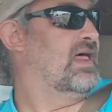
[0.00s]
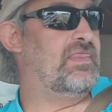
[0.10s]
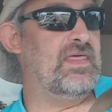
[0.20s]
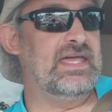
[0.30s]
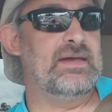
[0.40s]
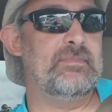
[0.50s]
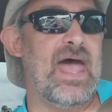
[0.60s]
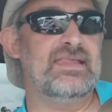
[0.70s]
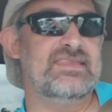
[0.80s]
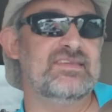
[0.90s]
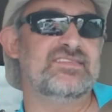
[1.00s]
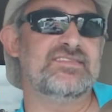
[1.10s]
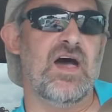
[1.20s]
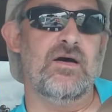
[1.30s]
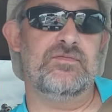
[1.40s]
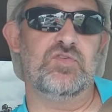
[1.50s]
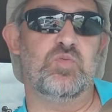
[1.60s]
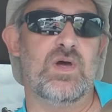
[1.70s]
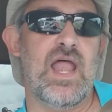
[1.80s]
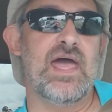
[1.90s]
think about this stuff is
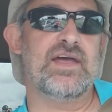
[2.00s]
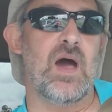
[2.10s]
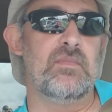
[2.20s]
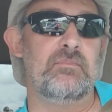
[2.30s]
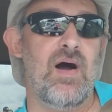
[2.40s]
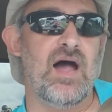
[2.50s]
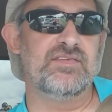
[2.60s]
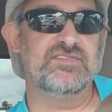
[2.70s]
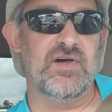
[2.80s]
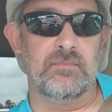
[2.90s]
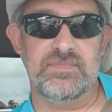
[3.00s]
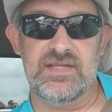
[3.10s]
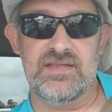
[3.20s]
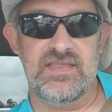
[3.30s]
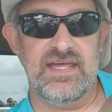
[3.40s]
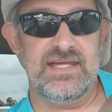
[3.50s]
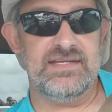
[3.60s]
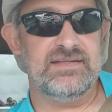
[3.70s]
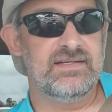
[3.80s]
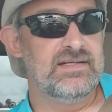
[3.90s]
when I come upon something that
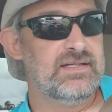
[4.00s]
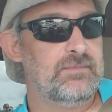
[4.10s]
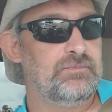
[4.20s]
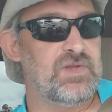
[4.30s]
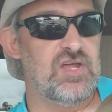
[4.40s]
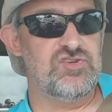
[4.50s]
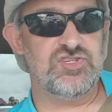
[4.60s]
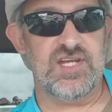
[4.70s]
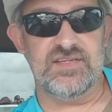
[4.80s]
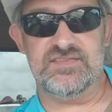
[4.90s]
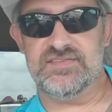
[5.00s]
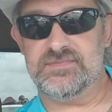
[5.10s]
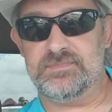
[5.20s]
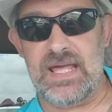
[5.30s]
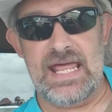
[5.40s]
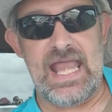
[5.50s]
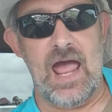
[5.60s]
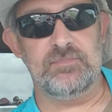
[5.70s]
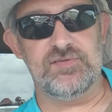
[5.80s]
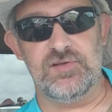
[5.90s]
is just an
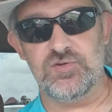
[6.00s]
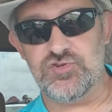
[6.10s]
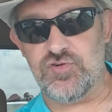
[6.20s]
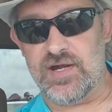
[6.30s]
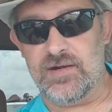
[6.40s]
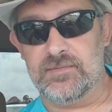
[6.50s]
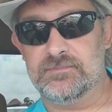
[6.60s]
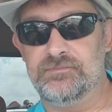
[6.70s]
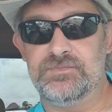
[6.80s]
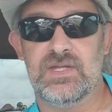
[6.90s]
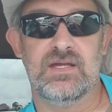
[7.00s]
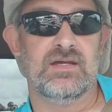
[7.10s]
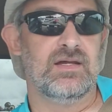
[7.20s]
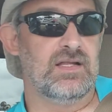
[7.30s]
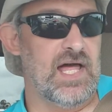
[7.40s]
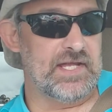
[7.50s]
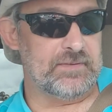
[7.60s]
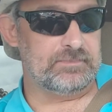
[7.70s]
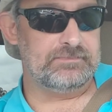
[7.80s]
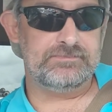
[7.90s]
absolute trigger. Like,
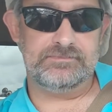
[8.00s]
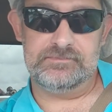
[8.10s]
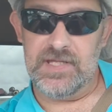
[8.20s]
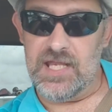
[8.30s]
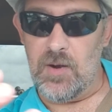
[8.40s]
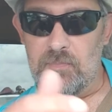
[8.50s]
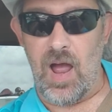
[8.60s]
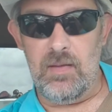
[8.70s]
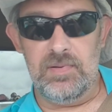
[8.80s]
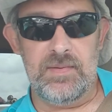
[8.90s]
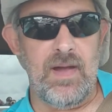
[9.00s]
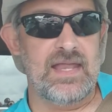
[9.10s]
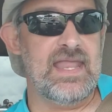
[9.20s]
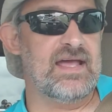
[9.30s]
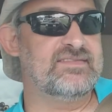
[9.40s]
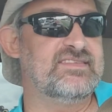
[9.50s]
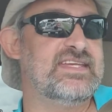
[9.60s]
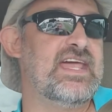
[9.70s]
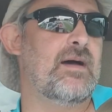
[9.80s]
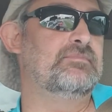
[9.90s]
you know, probably my next
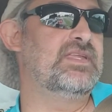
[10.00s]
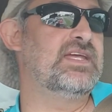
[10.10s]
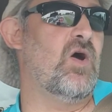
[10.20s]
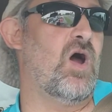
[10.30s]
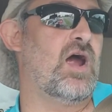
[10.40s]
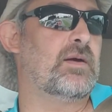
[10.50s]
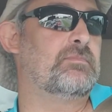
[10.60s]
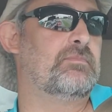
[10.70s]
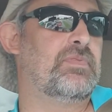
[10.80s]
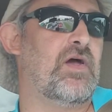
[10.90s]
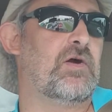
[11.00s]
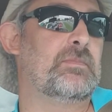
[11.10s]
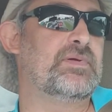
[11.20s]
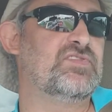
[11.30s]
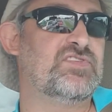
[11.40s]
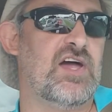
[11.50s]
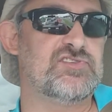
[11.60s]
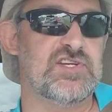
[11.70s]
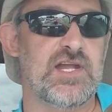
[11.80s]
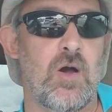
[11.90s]
EMDR therapy session, I